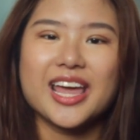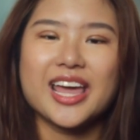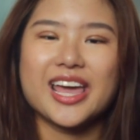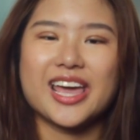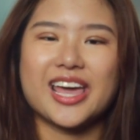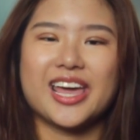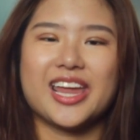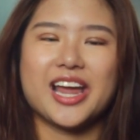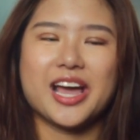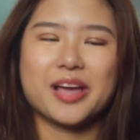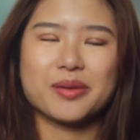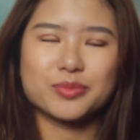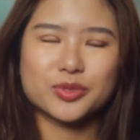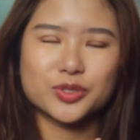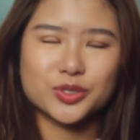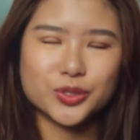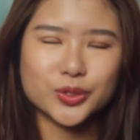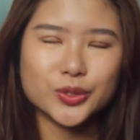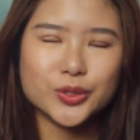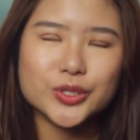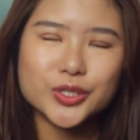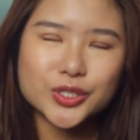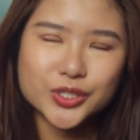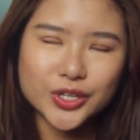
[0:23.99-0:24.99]
and I'm
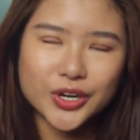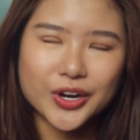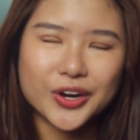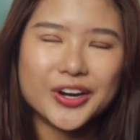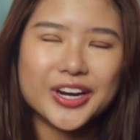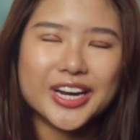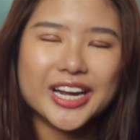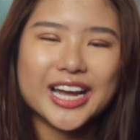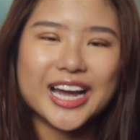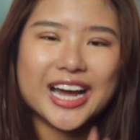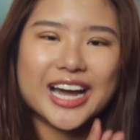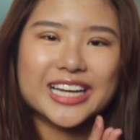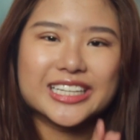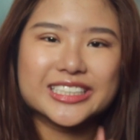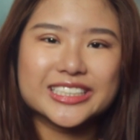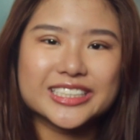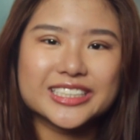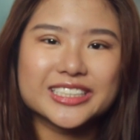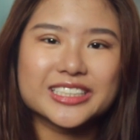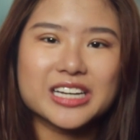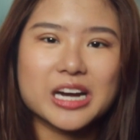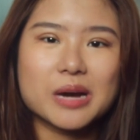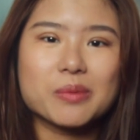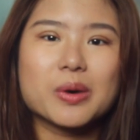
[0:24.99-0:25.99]
so sorry I
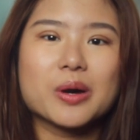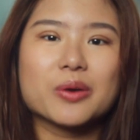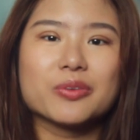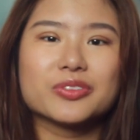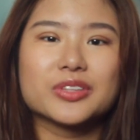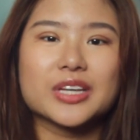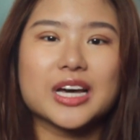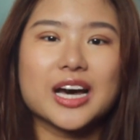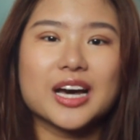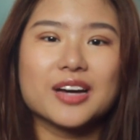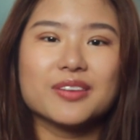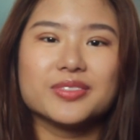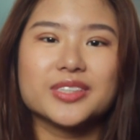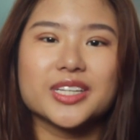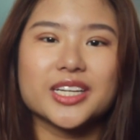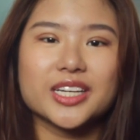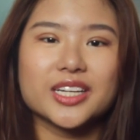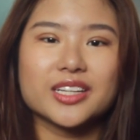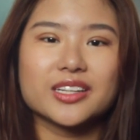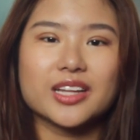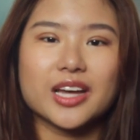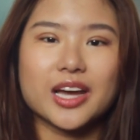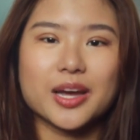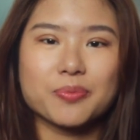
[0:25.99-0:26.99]
didn't come up with the
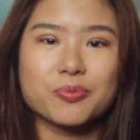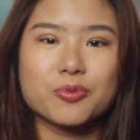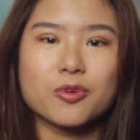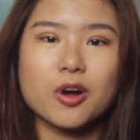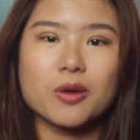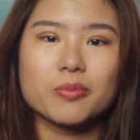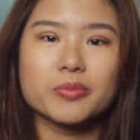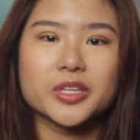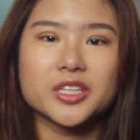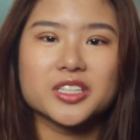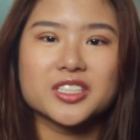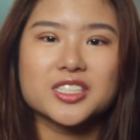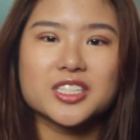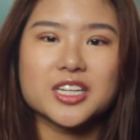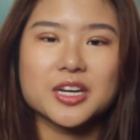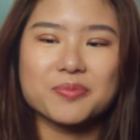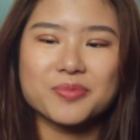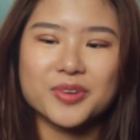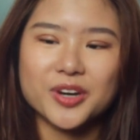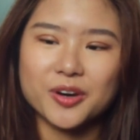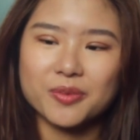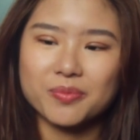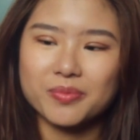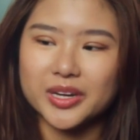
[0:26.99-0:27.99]
update that I promised
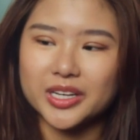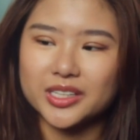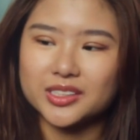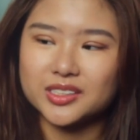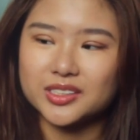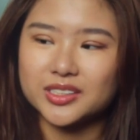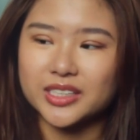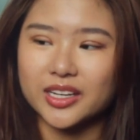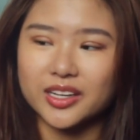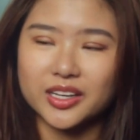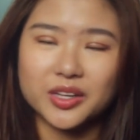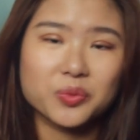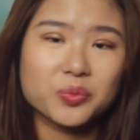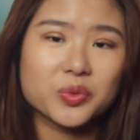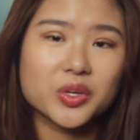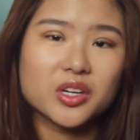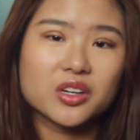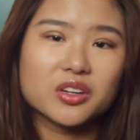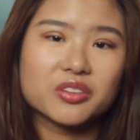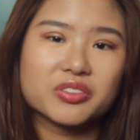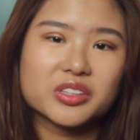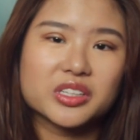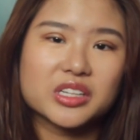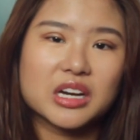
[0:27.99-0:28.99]
about my second week
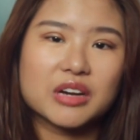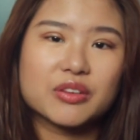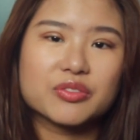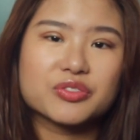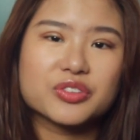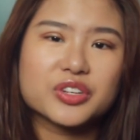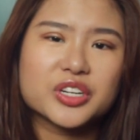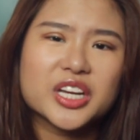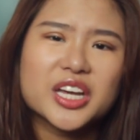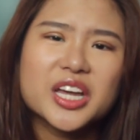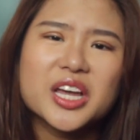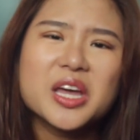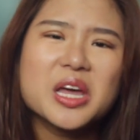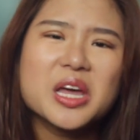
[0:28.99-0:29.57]
of recovery